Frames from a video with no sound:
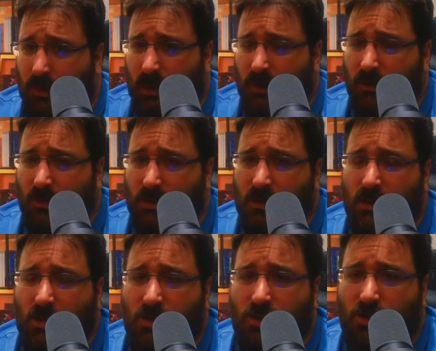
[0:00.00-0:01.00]
because
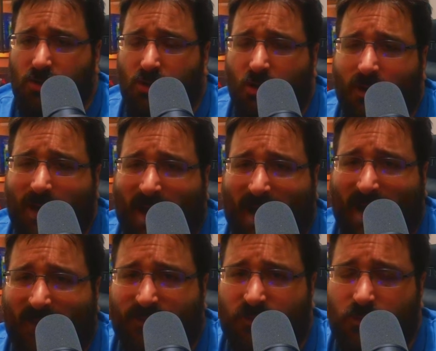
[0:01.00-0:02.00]
you don't
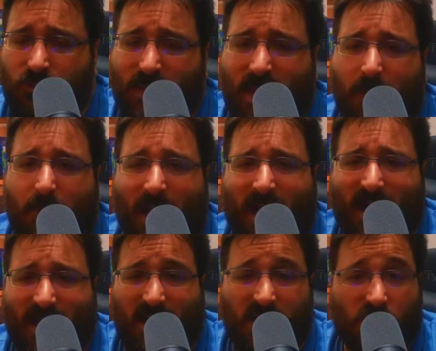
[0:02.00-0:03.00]
have to be a
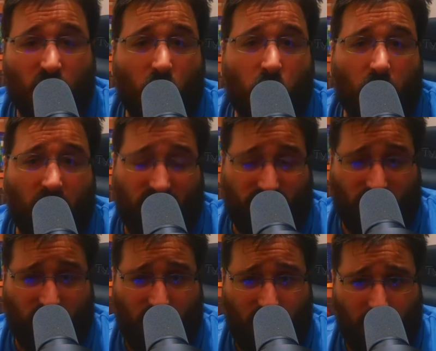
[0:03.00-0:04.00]
partner to
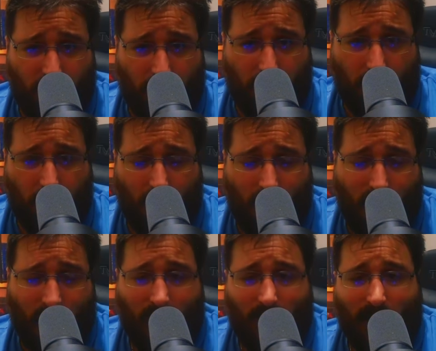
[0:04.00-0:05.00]
qualify,
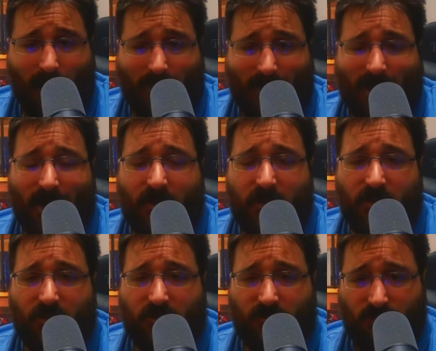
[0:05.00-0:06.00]
and the
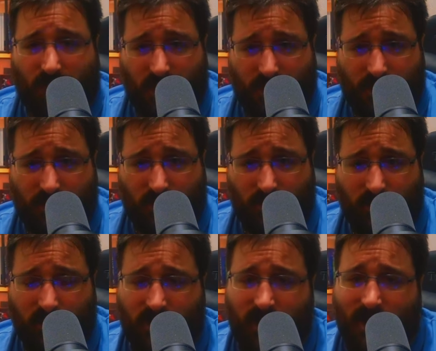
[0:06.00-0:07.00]

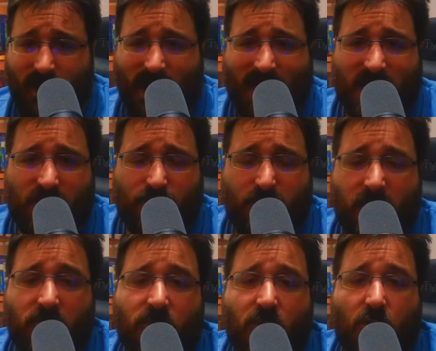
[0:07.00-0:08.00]
threshold has
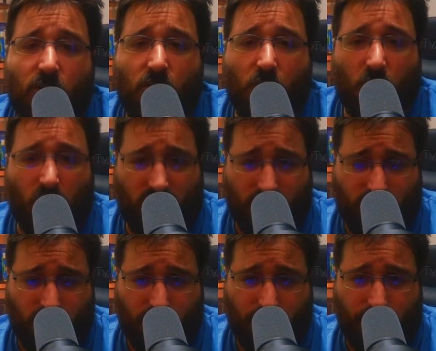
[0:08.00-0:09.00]
been lowered.
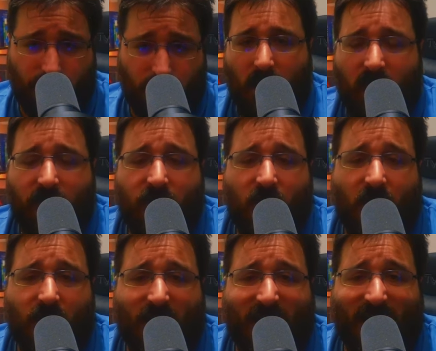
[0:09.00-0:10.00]
If you
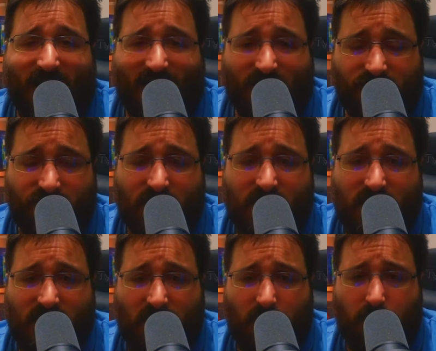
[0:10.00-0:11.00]
have one hundred
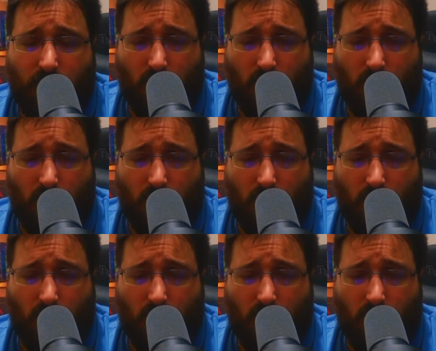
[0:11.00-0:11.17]
sub